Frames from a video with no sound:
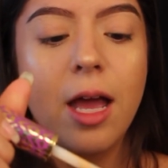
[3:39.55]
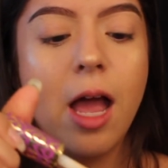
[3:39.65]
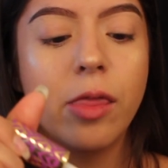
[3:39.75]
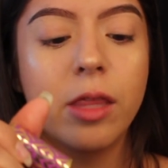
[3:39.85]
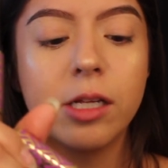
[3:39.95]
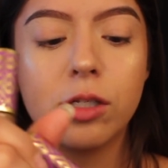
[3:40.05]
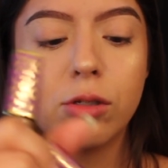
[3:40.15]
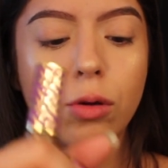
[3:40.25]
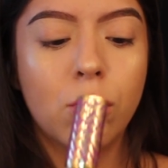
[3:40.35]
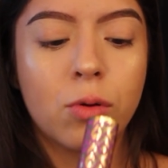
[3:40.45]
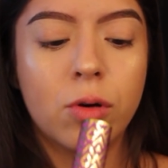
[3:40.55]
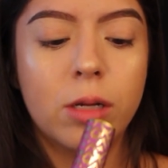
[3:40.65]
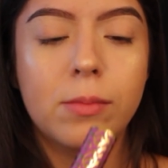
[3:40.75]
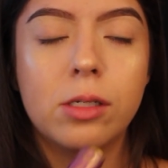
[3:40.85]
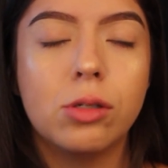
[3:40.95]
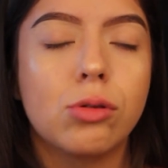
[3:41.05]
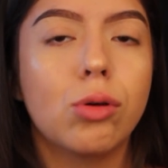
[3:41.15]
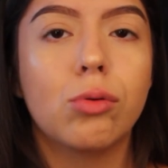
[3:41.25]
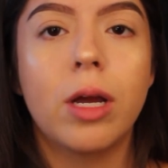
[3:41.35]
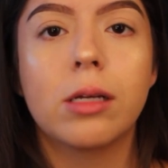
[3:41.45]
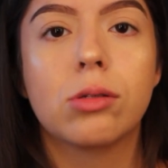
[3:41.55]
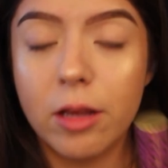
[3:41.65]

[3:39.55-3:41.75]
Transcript: And it's so creamy, so nice.